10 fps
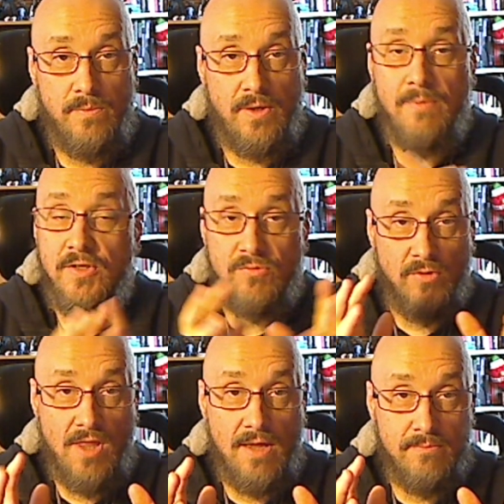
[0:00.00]
But I'm just
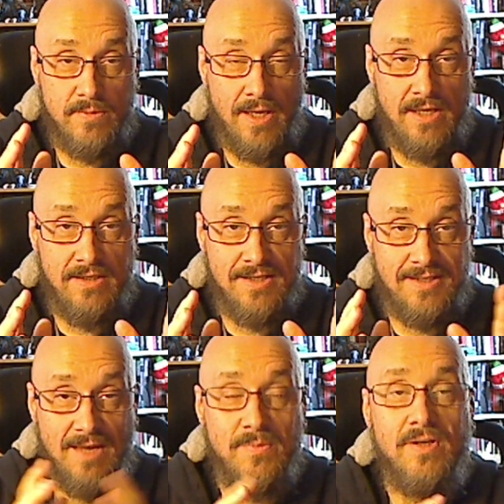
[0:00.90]
making this
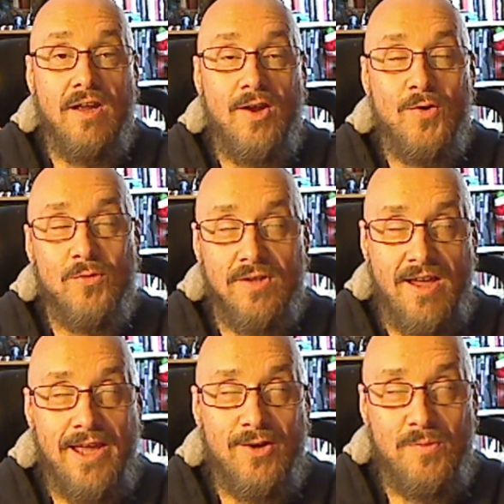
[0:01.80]
statement
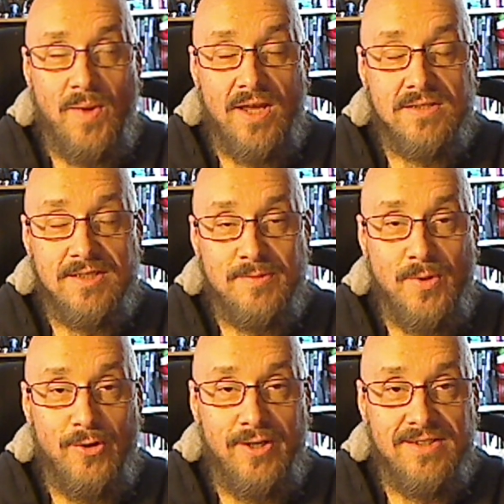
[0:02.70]
relying on past
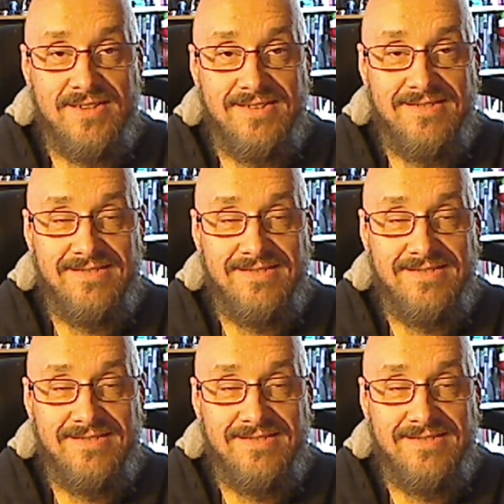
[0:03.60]
experience.